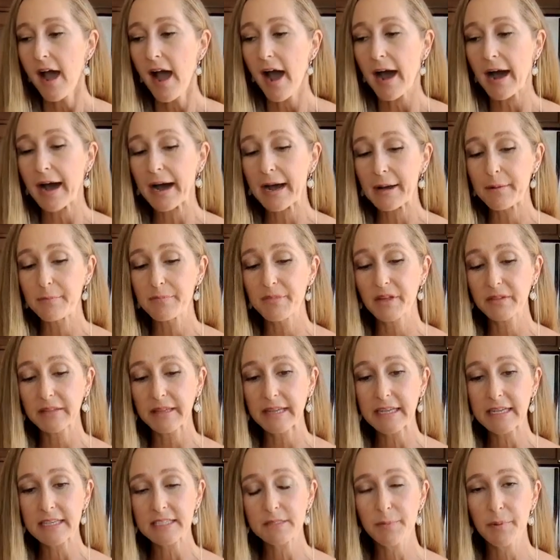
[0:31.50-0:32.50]
Um, the
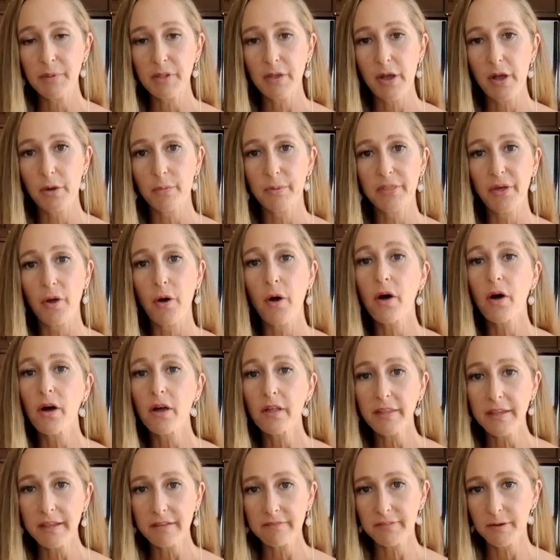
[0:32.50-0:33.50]
link is below with all
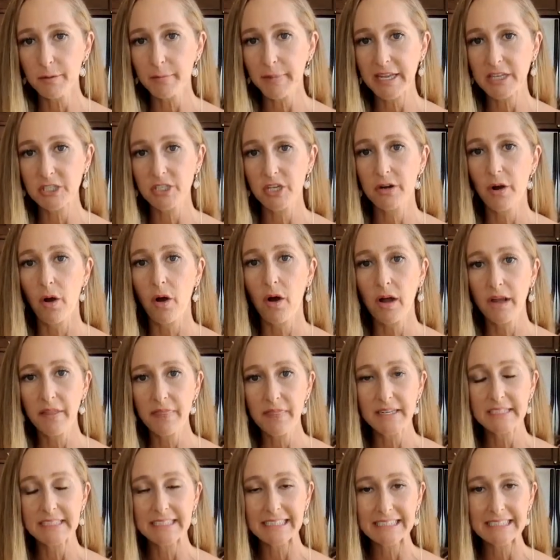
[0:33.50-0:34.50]
the information on the
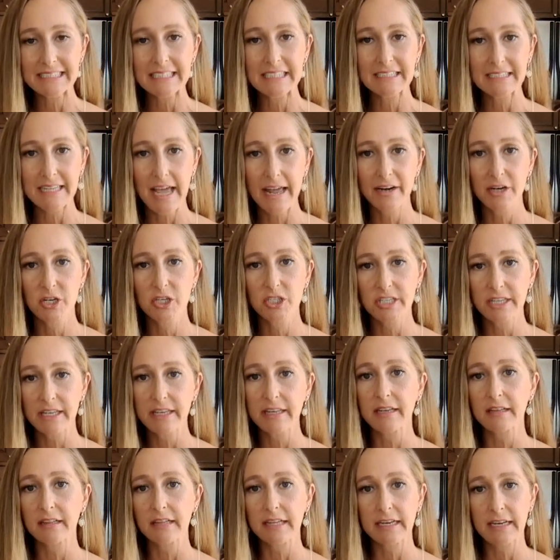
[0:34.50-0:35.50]
distance energy
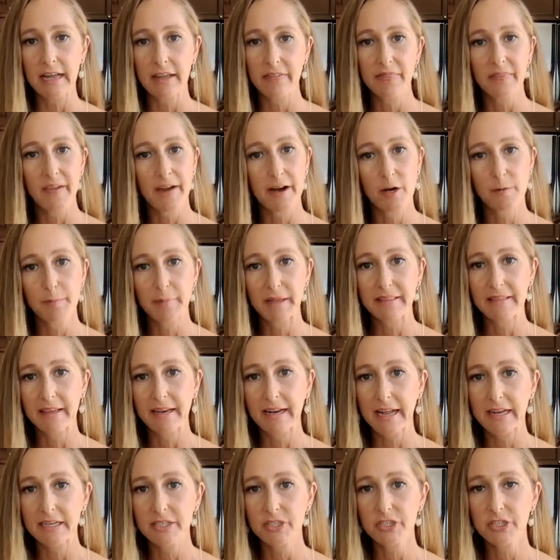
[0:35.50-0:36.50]
healing and therapy that
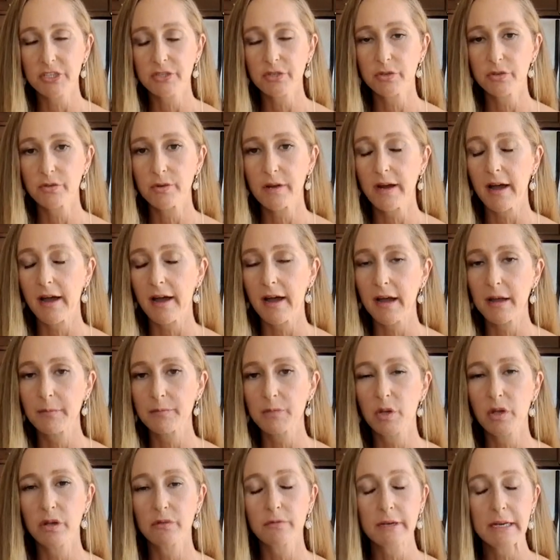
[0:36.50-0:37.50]
I do. Um, you
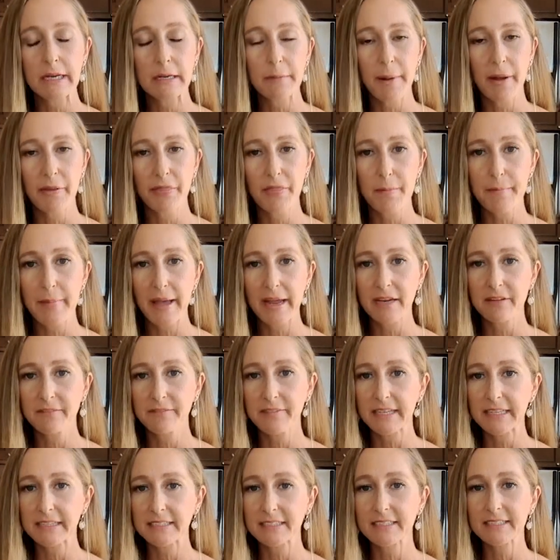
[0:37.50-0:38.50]
can read about the
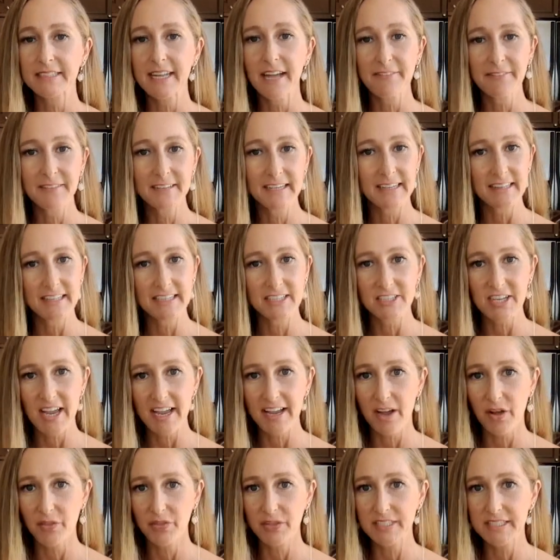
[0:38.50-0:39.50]
benefits, definitely check
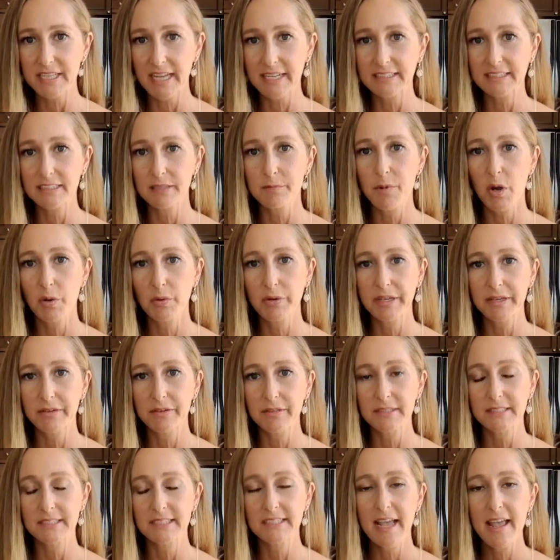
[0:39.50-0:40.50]
out the
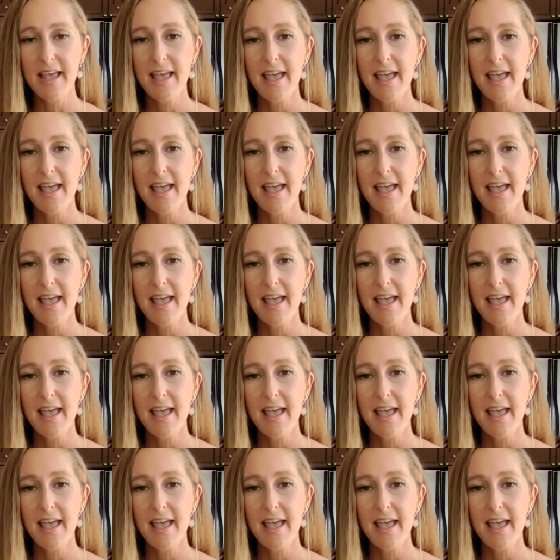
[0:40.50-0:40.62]
testimonials,